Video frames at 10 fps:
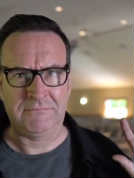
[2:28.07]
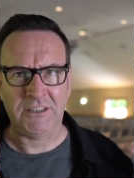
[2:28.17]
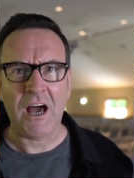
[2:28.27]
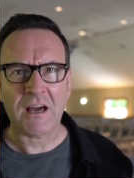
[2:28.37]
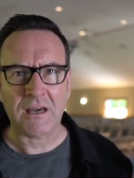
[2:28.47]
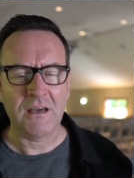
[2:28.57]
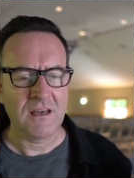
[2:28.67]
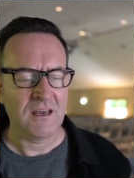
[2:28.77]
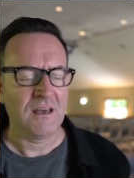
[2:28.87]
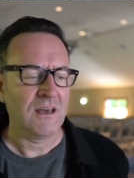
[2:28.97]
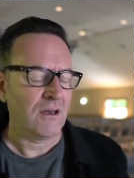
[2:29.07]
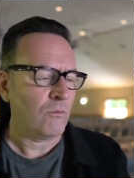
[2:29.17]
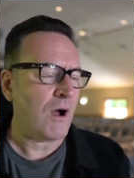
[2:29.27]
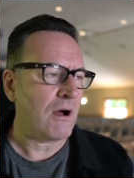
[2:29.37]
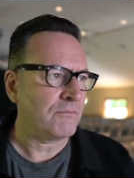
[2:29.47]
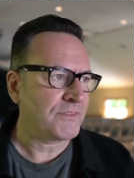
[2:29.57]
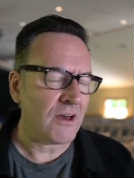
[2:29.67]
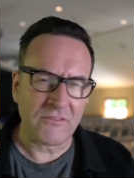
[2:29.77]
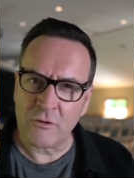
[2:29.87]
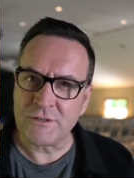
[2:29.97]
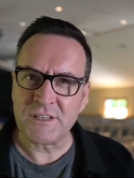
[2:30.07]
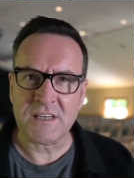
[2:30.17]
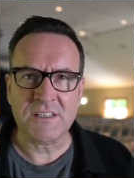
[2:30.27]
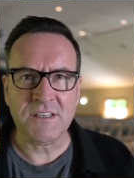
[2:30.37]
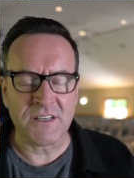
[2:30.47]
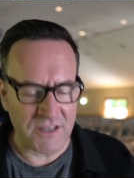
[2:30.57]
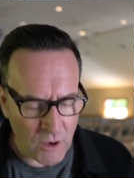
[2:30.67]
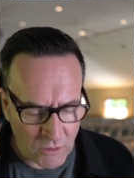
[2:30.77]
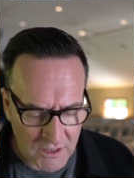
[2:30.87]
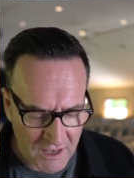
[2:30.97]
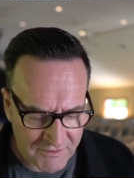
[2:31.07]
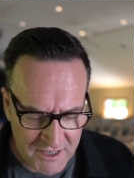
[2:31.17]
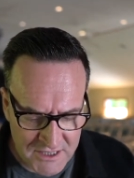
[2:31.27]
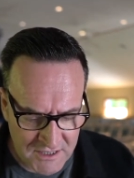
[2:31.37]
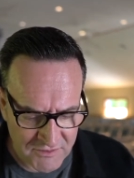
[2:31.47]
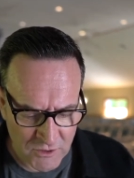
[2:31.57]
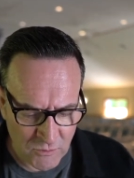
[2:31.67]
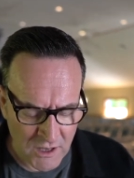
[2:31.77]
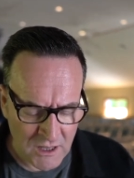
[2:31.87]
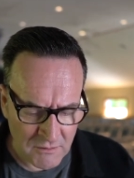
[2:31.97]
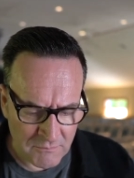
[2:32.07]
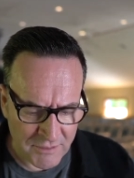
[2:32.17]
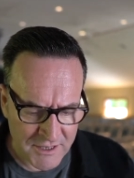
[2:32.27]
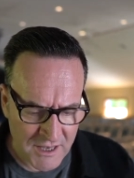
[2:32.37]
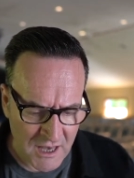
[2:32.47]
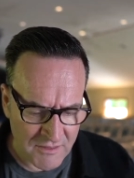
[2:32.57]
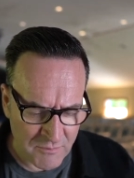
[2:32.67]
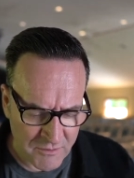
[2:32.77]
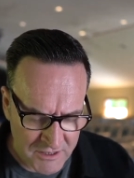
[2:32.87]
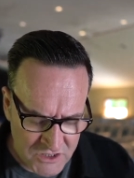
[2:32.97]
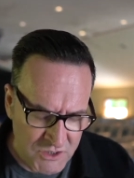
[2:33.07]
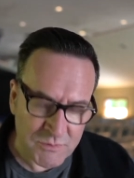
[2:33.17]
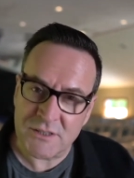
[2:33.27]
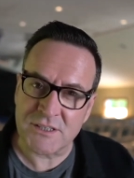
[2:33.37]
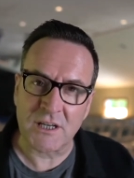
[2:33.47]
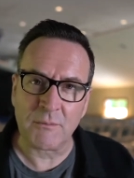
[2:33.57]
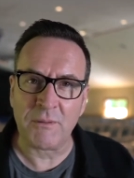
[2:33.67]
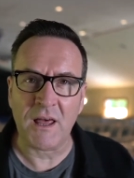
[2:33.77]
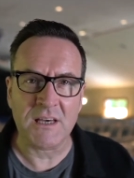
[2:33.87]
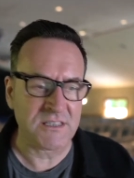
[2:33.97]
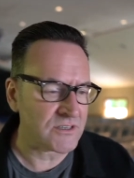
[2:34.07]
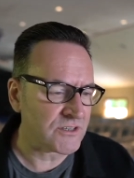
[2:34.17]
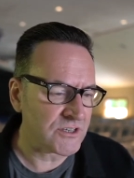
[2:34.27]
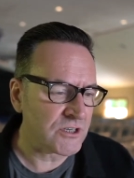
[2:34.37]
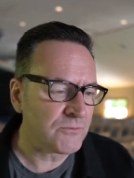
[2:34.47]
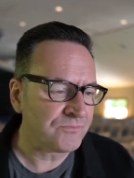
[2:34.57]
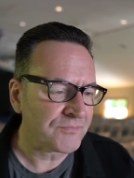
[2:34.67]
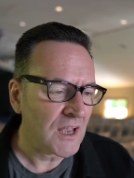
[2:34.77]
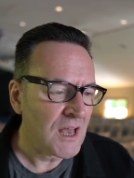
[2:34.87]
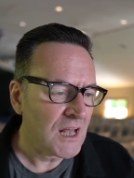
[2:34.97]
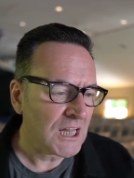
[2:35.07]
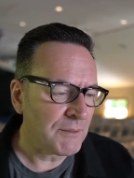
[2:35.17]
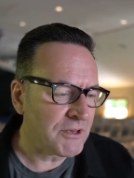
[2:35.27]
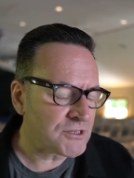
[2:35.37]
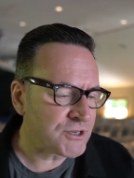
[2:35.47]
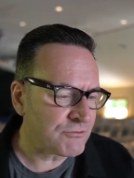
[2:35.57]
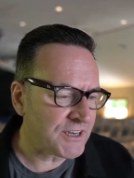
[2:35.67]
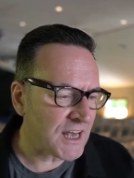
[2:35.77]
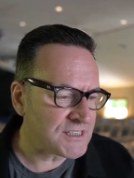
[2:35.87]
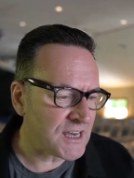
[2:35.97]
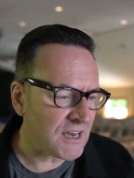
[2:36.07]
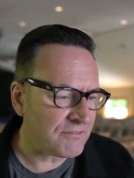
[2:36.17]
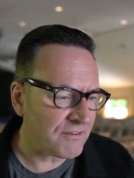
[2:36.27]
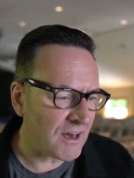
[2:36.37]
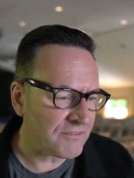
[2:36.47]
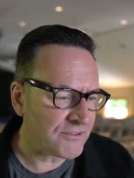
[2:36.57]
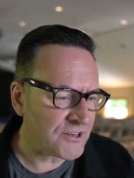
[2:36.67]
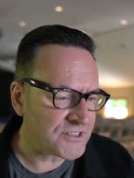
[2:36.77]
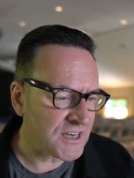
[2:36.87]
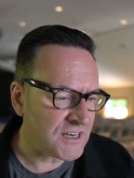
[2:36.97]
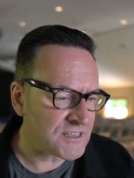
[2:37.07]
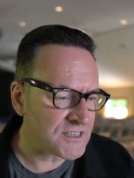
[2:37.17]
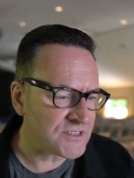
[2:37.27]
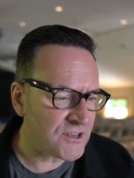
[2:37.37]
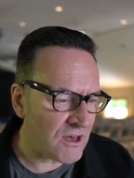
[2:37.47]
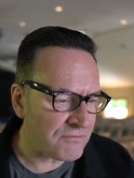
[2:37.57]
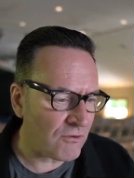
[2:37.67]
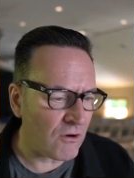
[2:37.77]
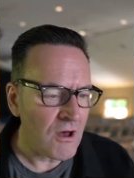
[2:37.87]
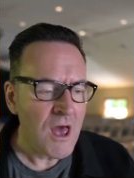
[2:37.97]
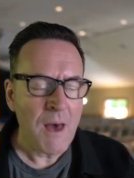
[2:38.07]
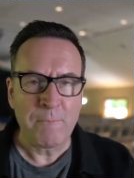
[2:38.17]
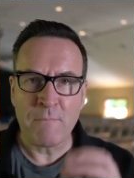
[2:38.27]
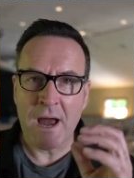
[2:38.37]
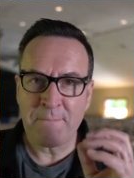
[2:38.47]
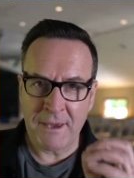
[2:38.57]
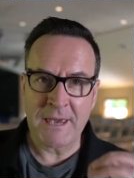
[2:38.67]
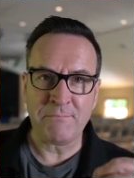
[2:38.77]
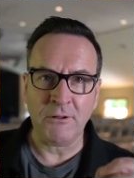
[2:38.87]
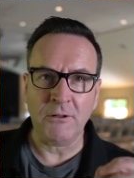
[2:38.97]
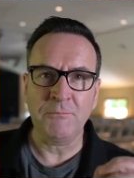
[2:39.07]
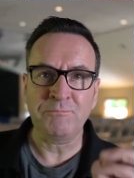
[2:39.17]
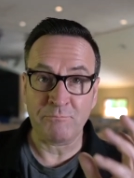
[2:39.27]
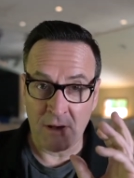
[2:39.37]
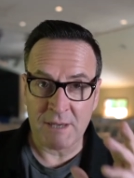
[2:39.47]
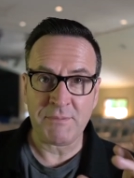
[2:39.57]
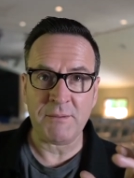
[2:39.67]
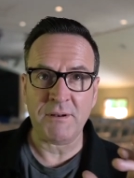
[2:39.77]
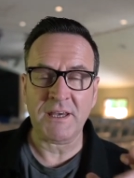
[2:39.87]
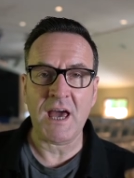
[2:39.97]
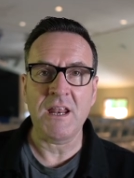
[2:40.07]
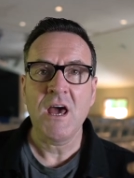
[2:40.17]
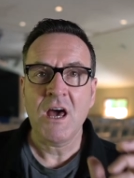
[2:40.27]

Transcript: Yuck. Wow. Now, of course, that's under the old covenant, if you will, but the principle still applies to the new. Let me also read Isaiah 5:13. It says, therefore, my people again,